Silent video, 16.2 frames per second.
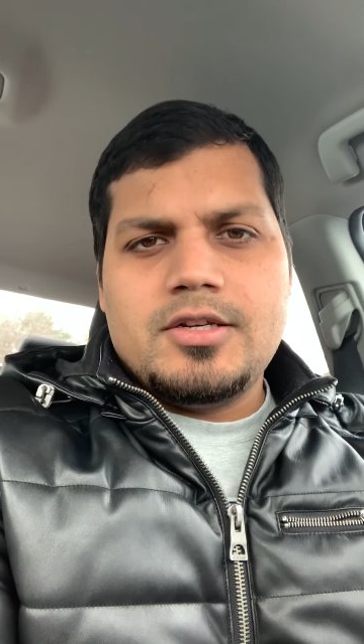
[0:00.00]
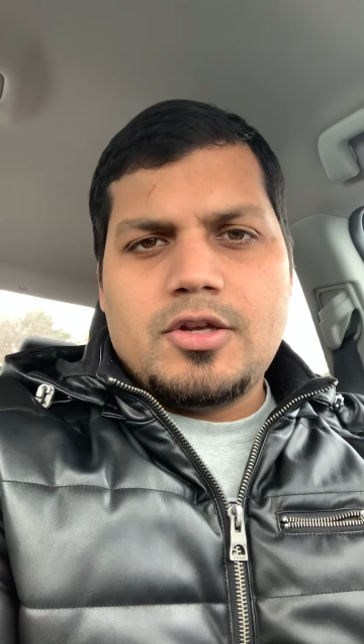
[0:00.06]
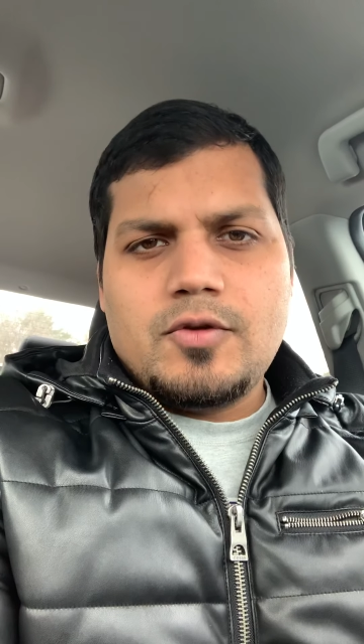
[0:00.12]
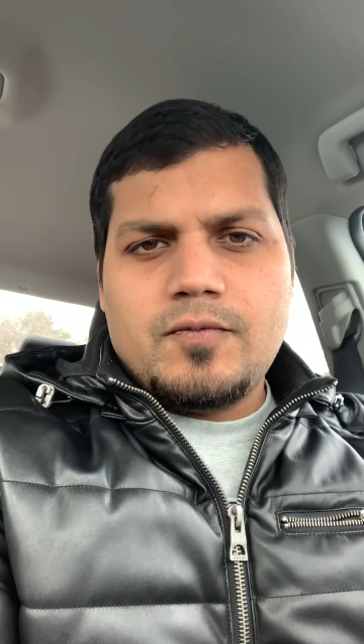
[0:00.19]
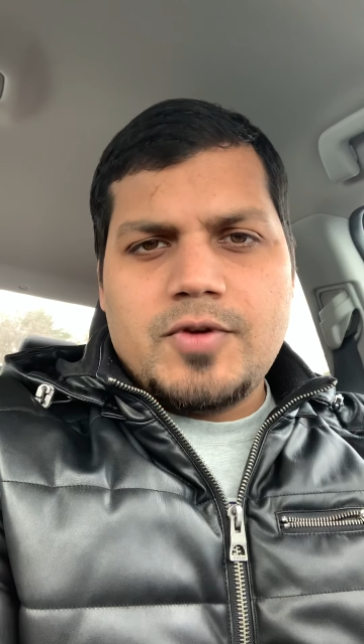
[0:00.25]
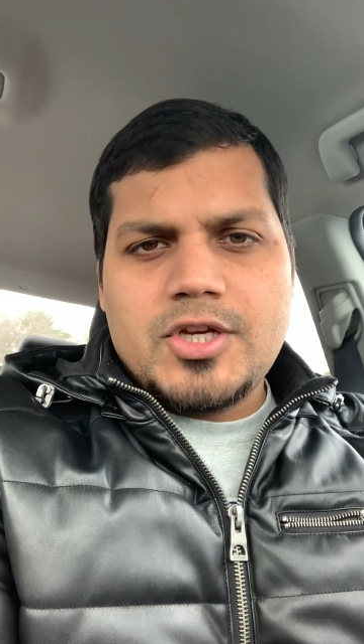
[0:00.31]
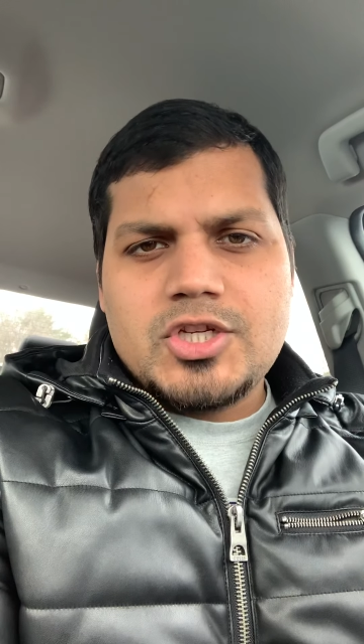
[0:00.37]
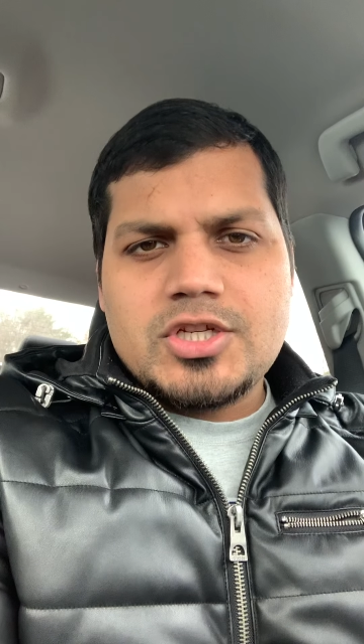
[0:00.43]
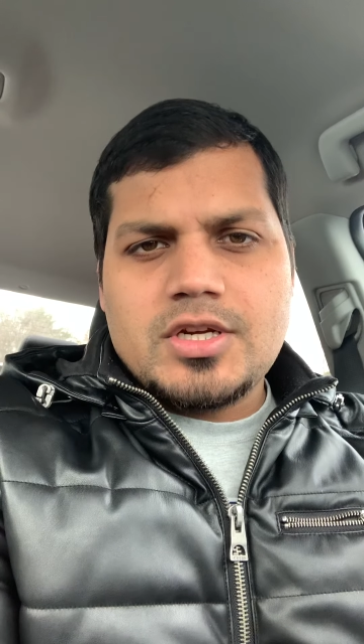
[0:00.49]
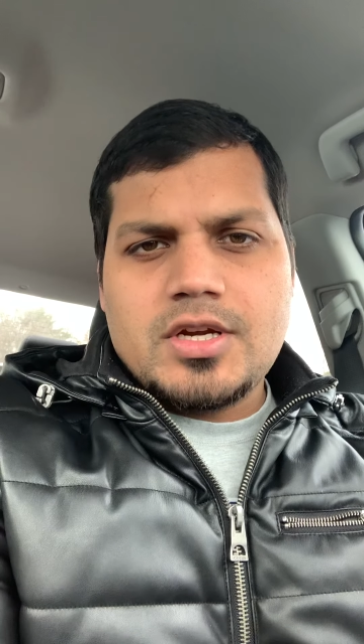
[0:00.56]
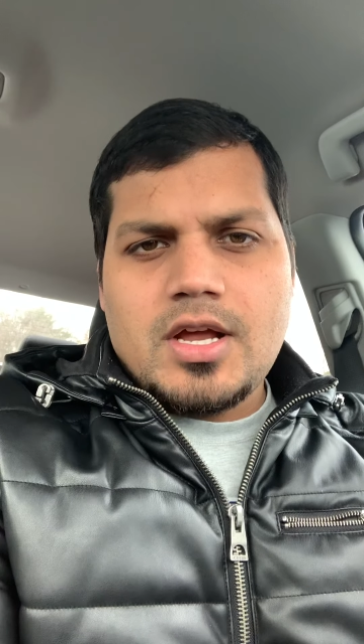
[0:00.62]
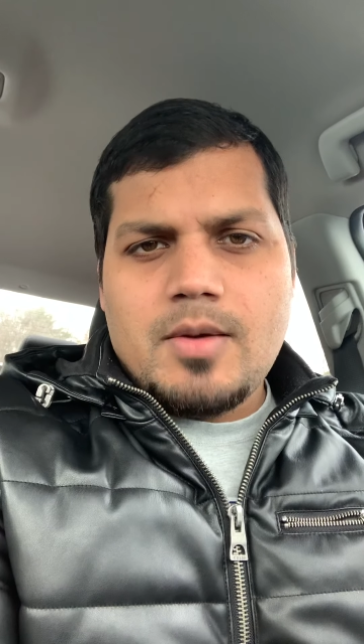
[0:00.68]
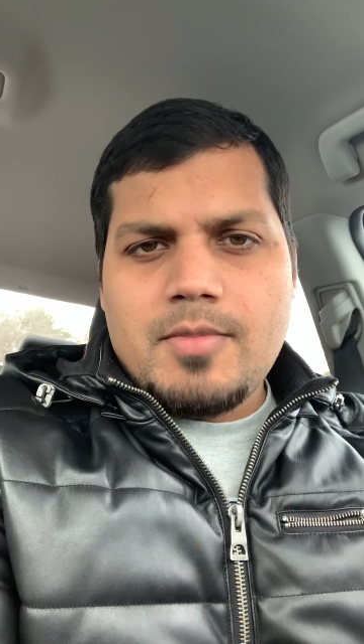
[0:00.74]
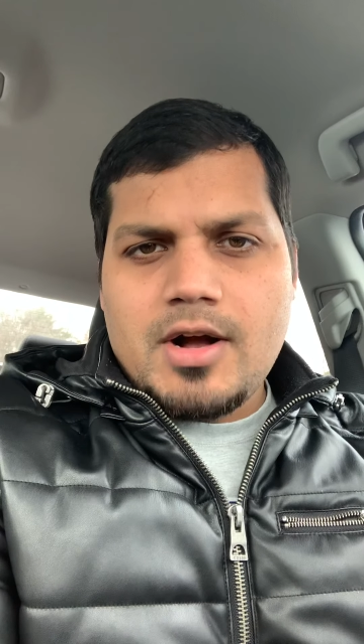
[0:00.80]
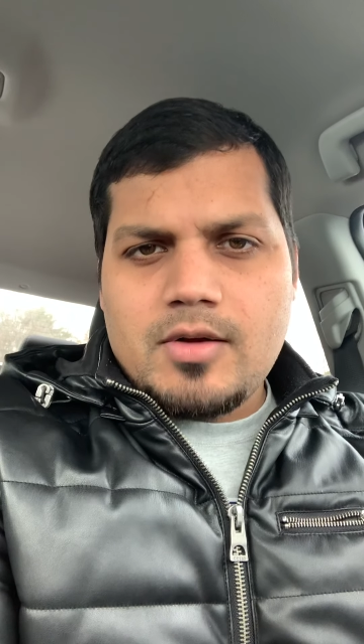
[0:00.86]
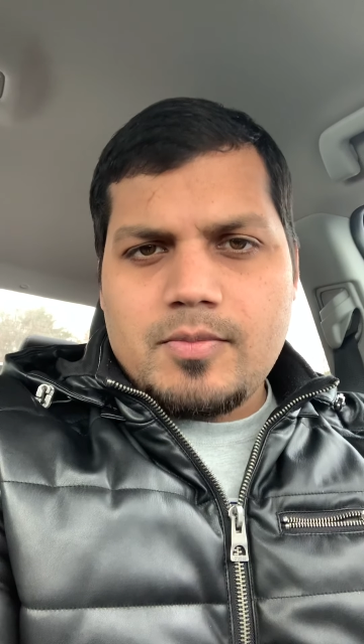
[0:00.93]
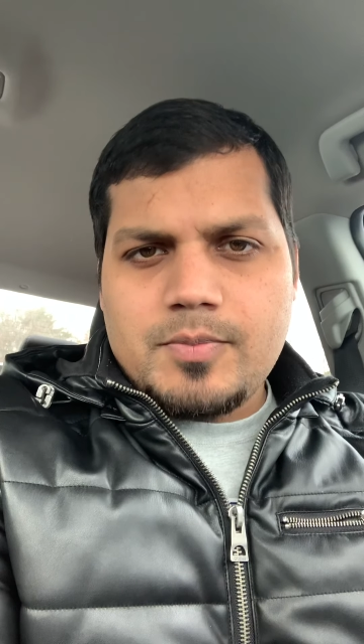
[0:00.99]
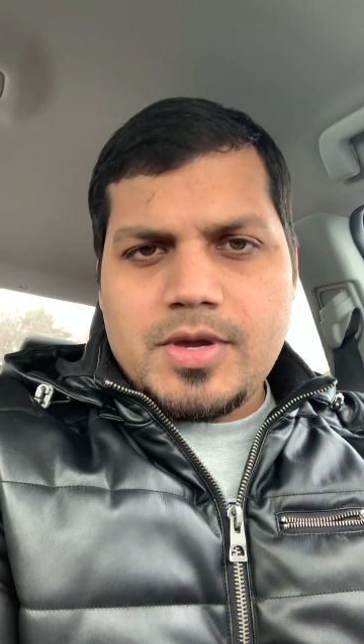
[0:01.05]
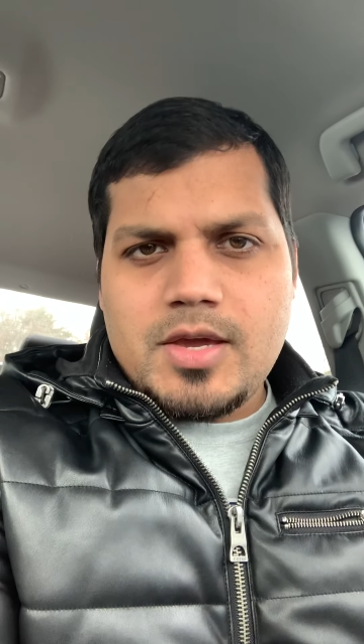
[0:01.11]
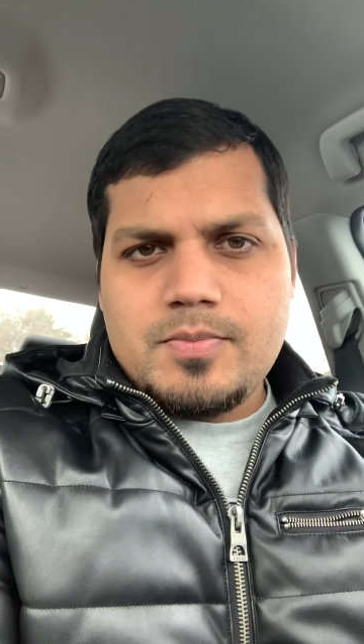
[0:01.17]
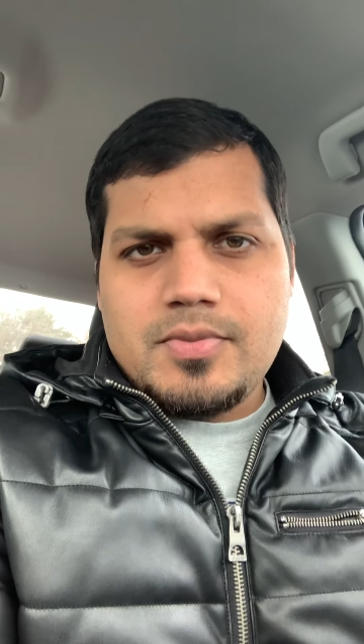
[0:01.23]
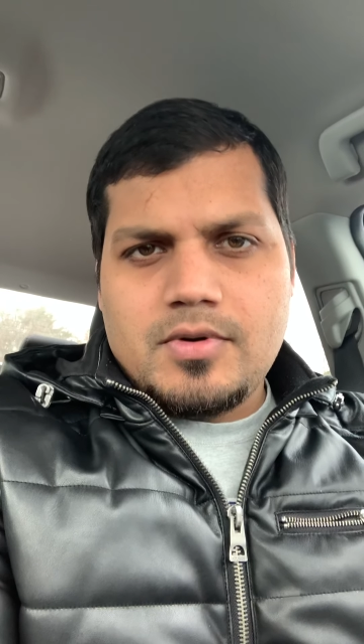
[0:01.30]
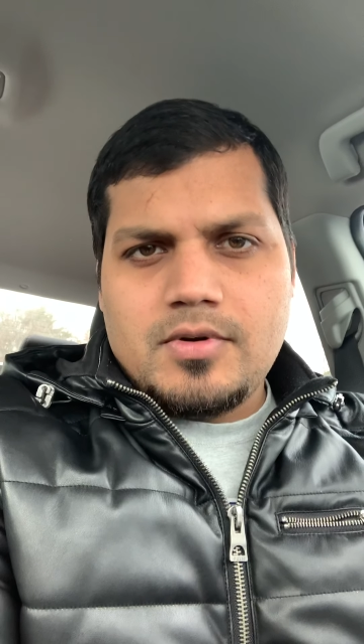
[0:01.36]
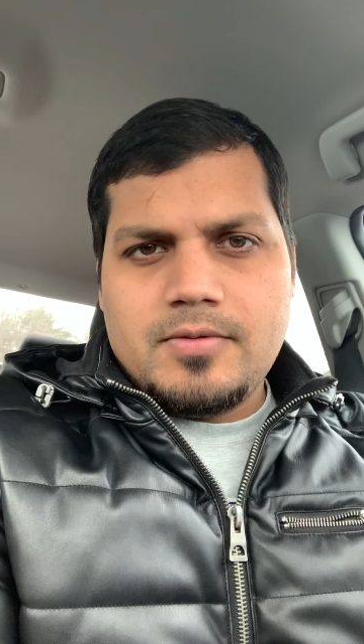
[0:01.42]
division among
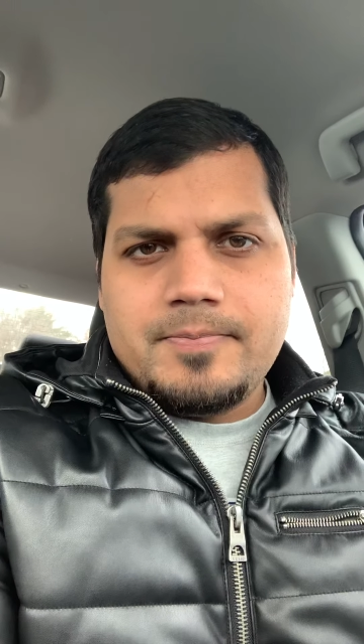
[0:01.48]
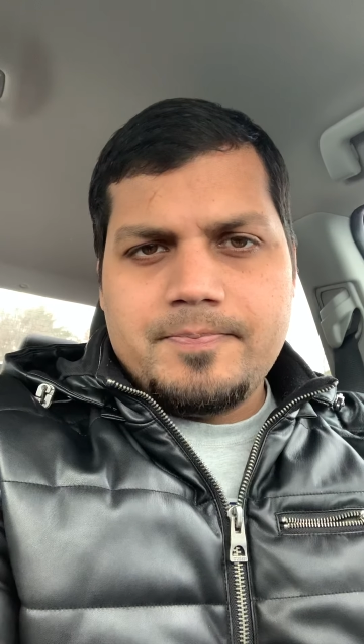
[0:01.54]
people.